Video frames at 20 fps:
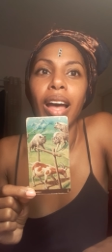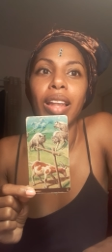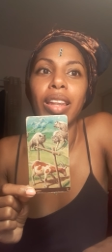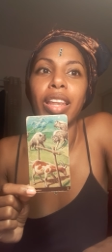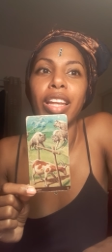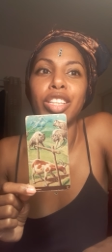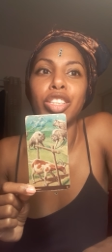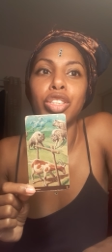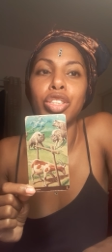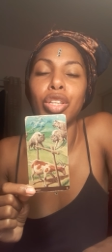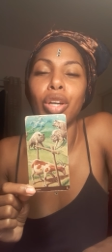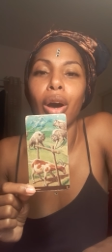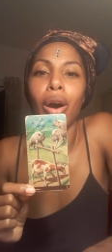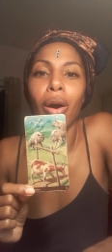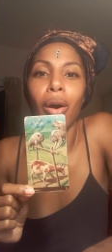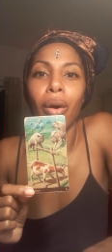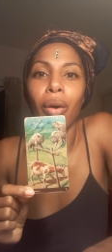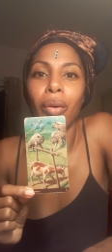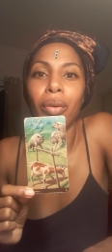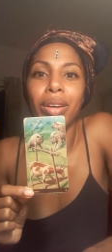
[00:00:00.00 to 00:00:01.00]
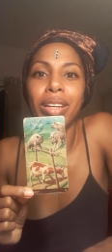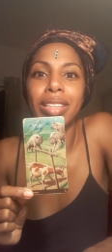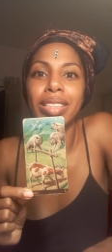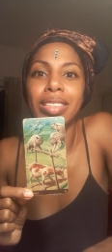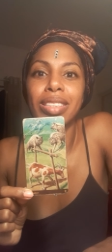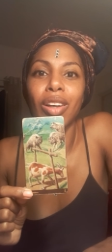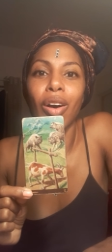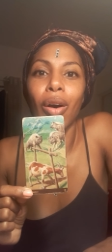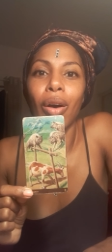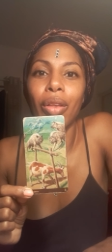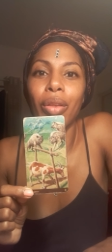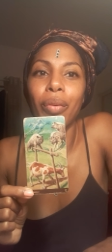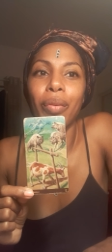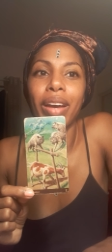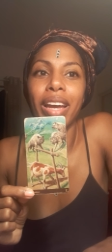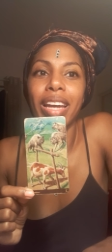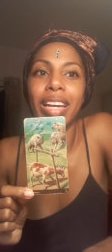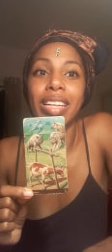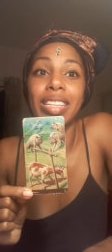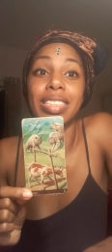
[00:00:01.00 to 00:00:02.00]
let's go. Because all the
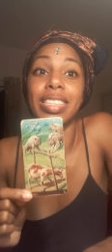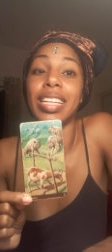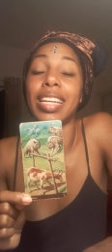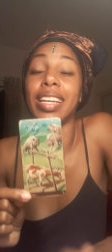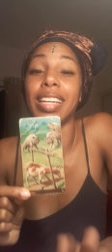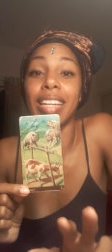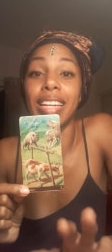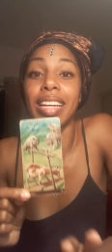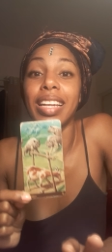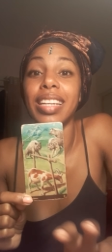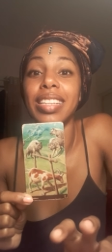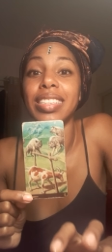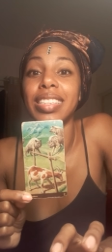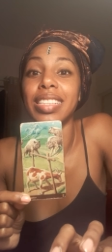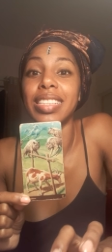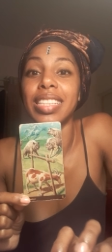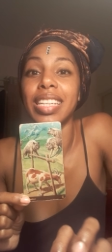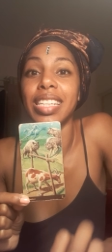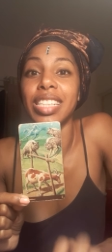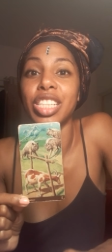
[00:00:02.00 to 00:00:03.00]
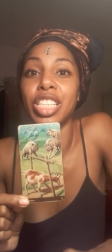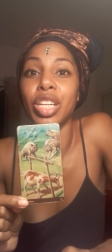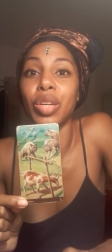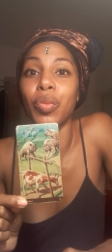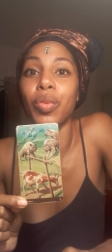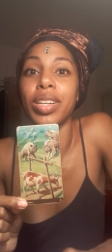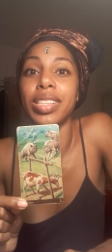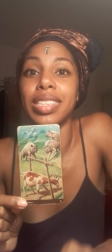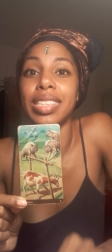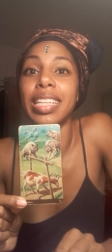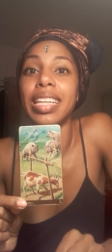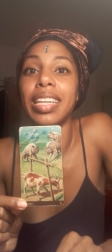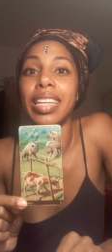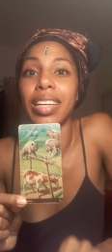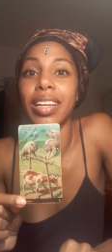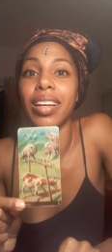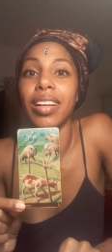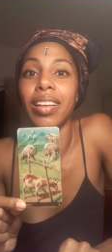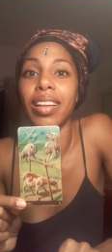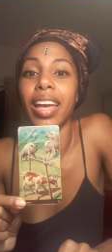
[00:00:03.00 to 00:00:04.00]
way, because in his intention was to
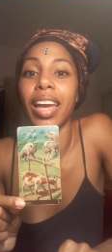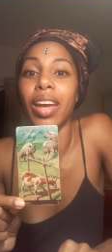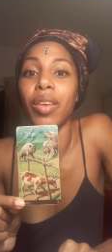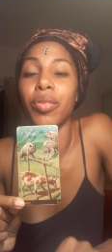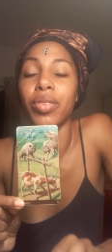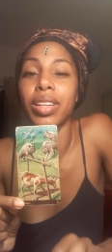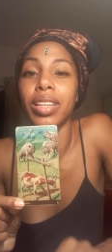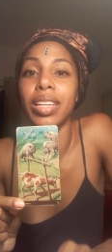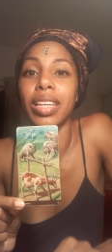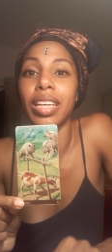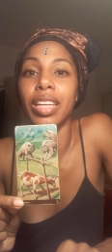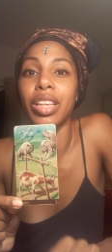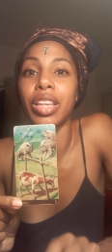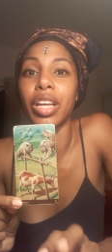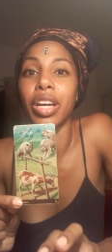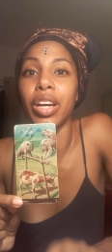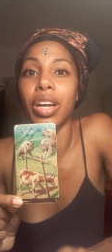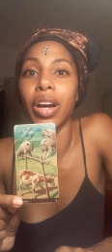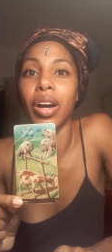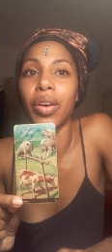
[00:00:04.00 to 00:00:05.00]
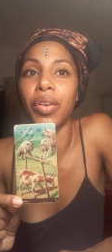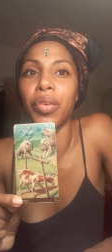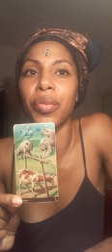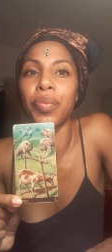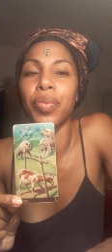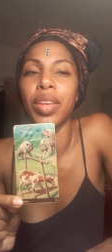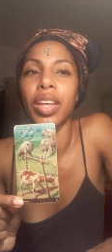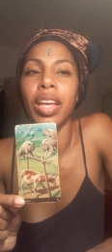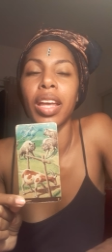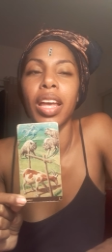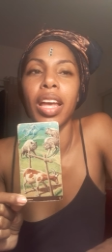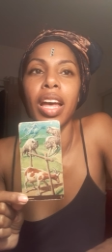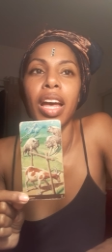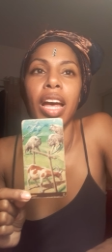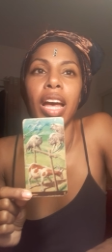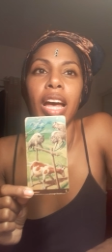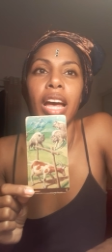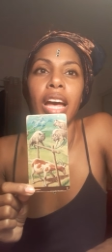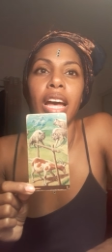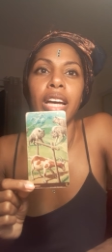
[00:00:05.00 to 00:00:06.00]
kill and really eat the goat.
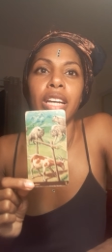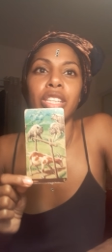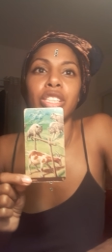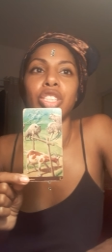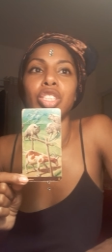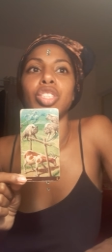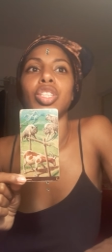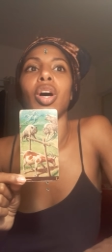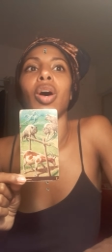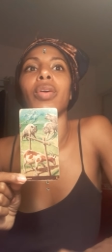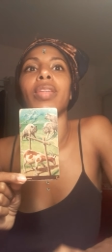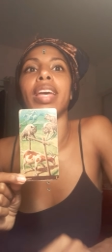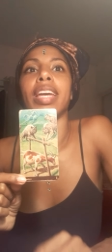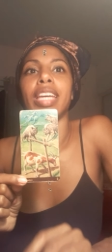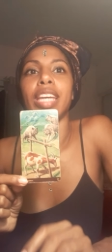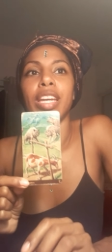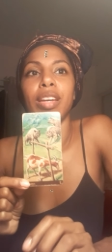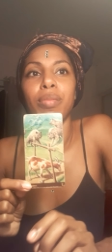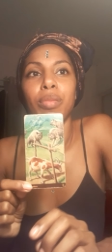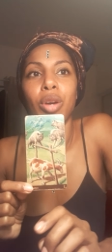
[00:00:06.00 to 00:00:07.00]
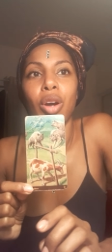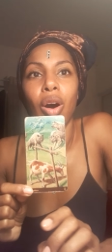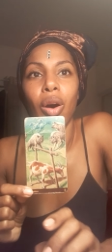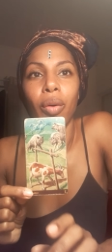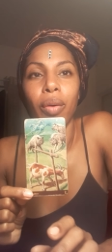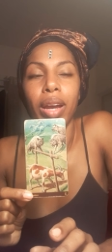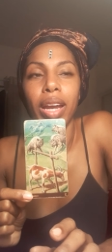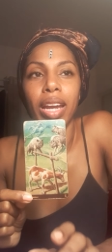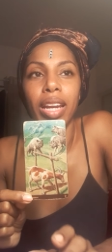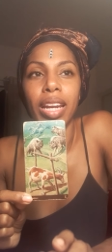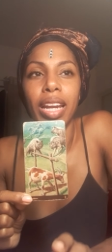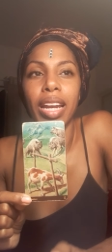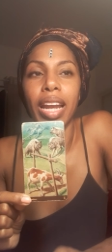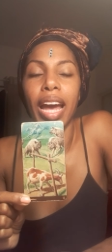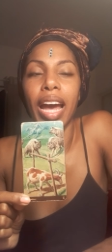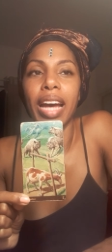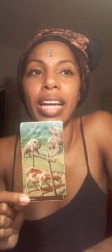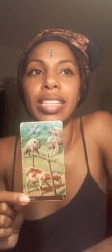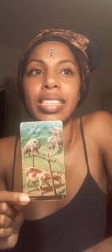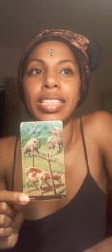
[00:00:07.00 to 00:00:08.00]
So they keep going, and
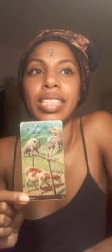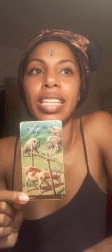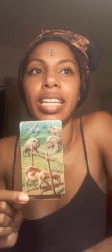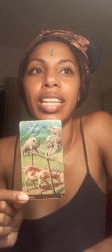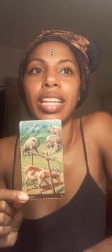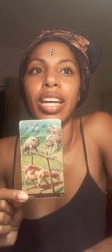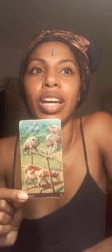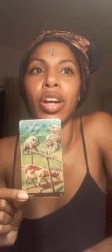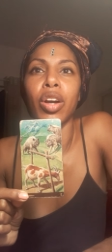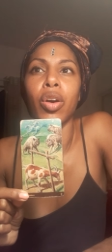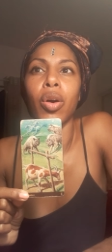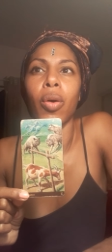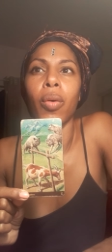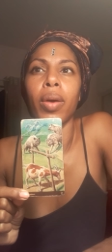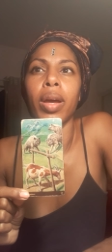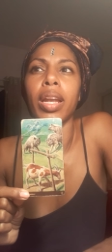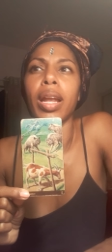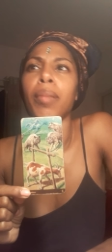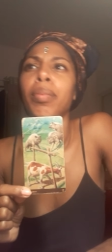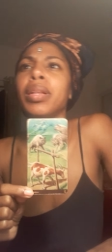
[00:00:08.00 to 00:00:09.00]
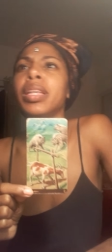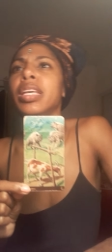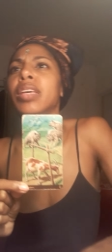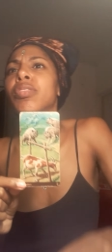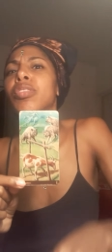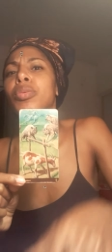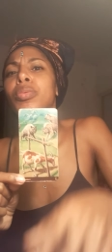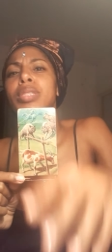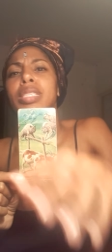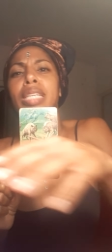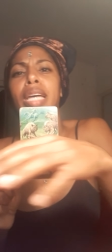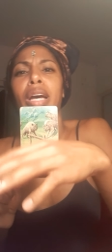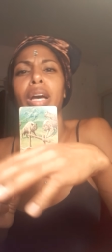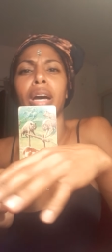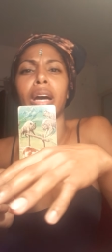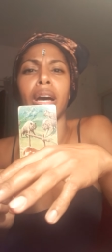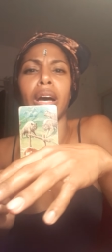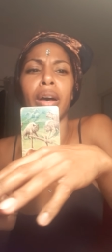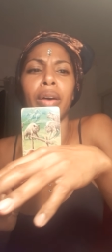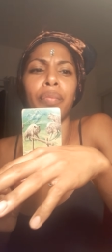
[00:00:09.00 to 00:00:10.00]
as they're going, I believe it was like
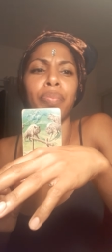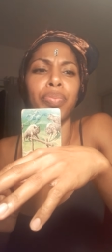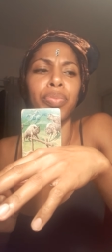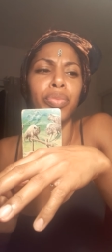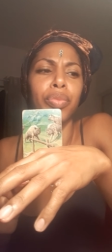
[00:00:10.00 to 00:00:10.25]
a